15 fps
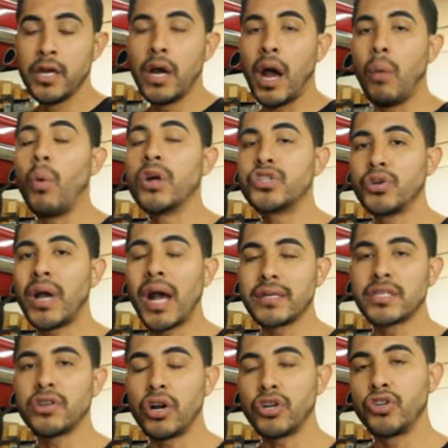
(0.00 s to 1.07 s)
I want you guys to
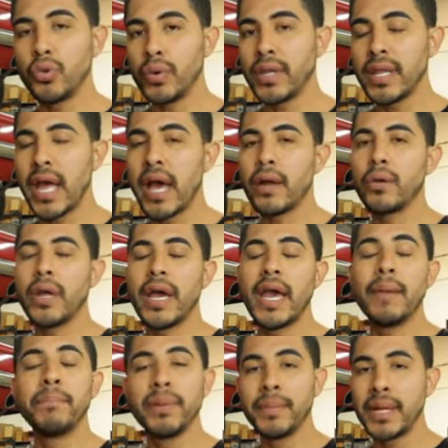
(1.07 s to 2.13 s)
start doing that,
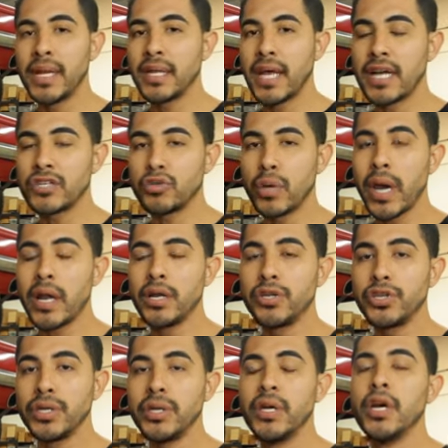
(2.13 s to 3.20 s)
implementing that
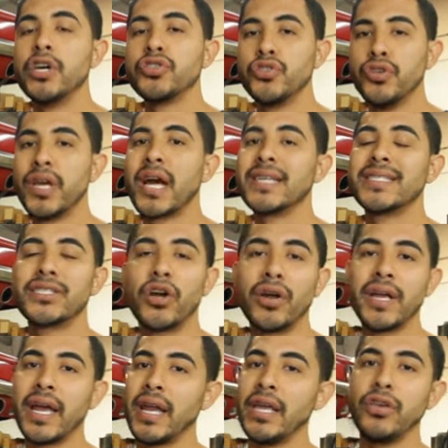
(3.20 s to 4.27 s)
strategy, so you guys
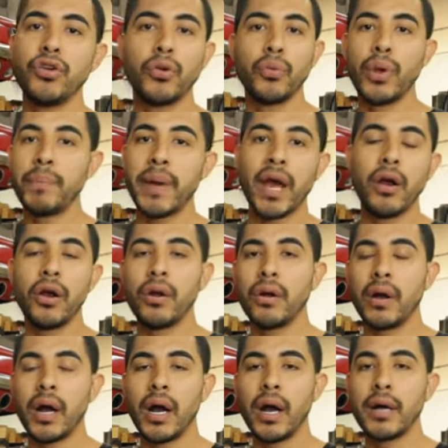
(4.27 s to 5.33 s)
start getting your
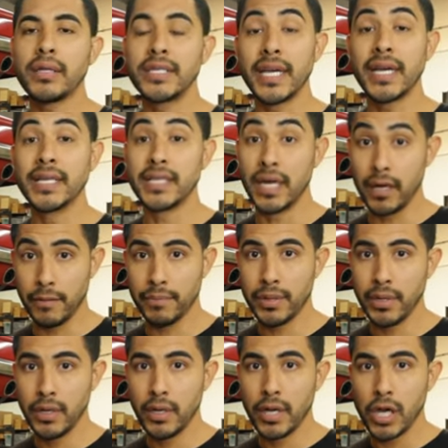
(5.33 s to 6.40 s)
repair tickets up.
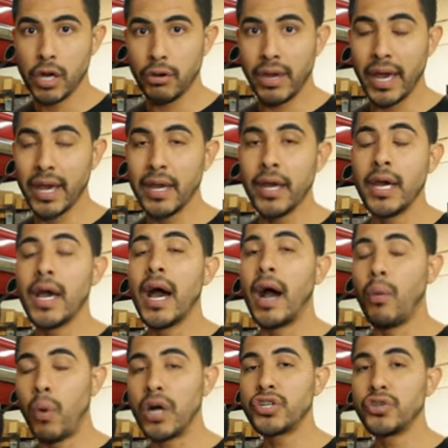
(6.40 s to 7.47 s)
Okay, I
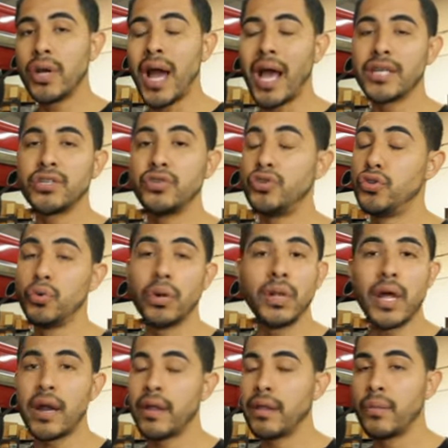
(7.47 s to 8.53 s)
want you guys to do a
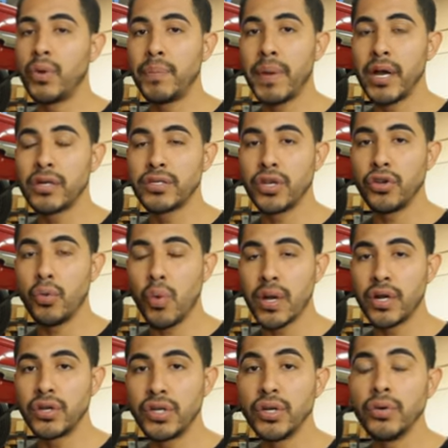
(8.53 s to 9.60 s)
lot of the repairs that you
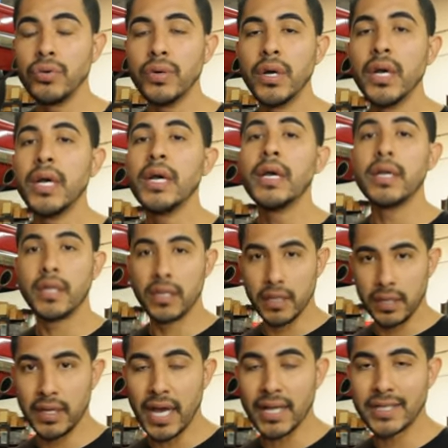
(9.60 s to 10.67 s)
want to do
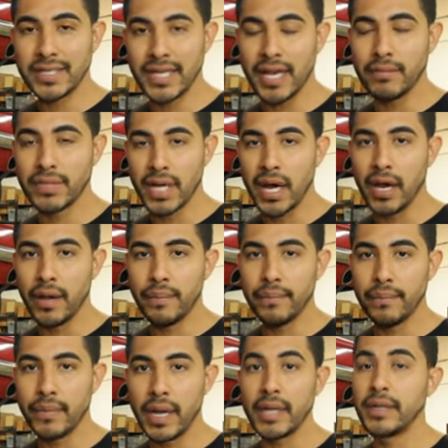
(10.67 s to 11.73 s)
that same time.
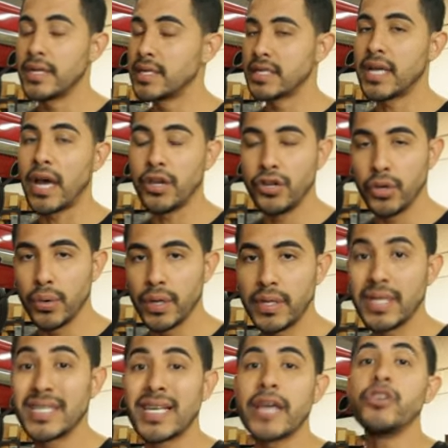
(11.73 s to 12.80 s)
And this is how you do it.
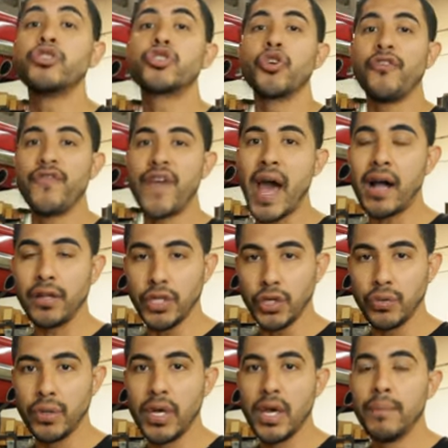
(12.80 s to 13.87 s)
This is how you show
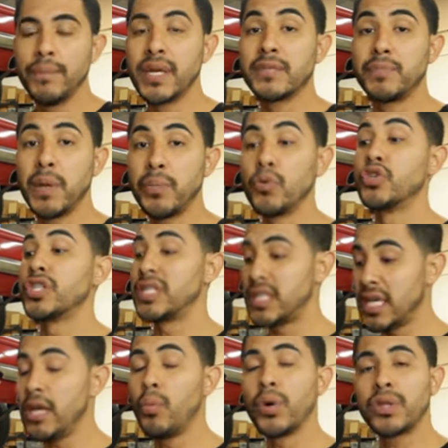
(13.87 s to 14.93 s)
value, because people
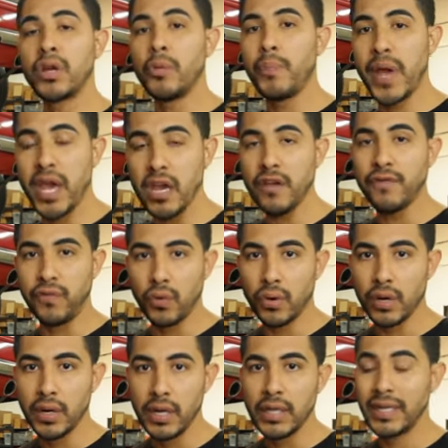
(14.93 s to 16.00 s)
see what they're paying for.
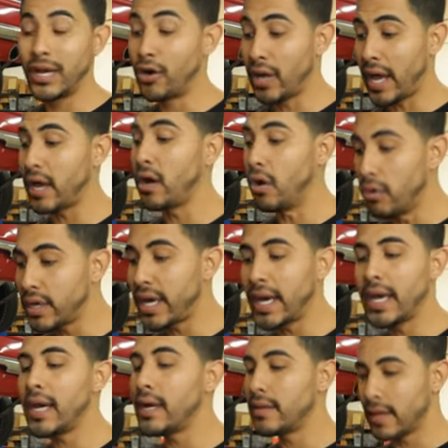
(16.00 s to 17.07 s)
They're like,
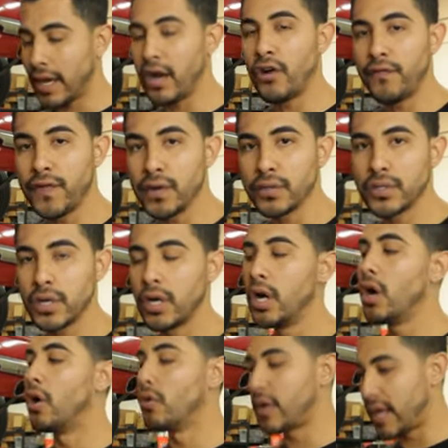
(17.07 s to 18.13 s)
okay, the air filter,
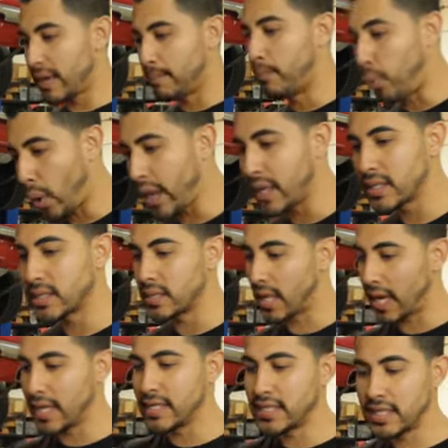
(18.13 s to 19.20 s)
okay, brakes, I
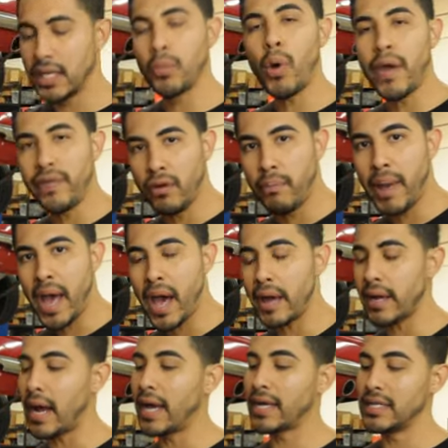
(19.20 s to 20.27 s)
can see why they're bad.
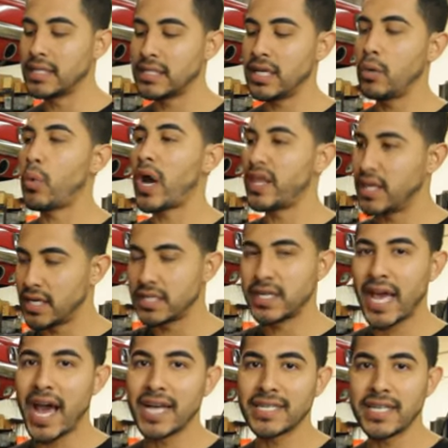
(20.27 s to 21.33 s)
I can see why this
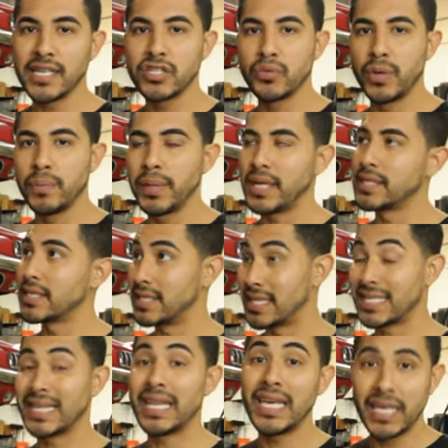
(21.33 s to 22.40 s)
gasket needs to be replaced because
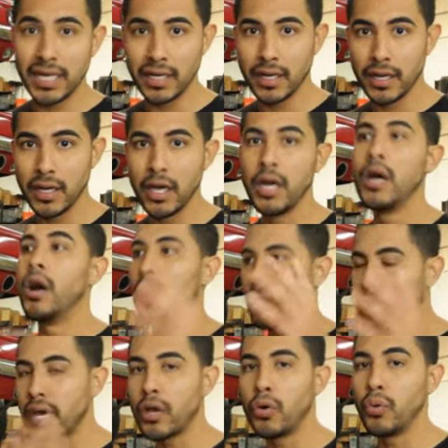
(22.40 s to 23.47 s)
it's leaking.
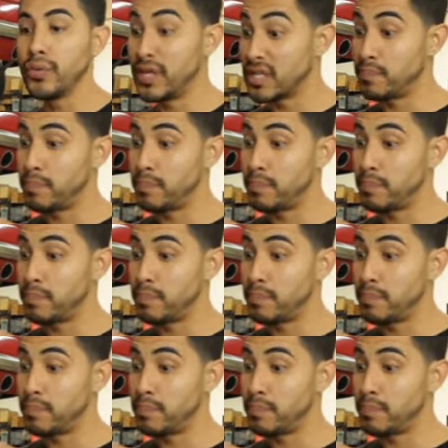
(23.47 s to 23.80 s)
Okay, cool, this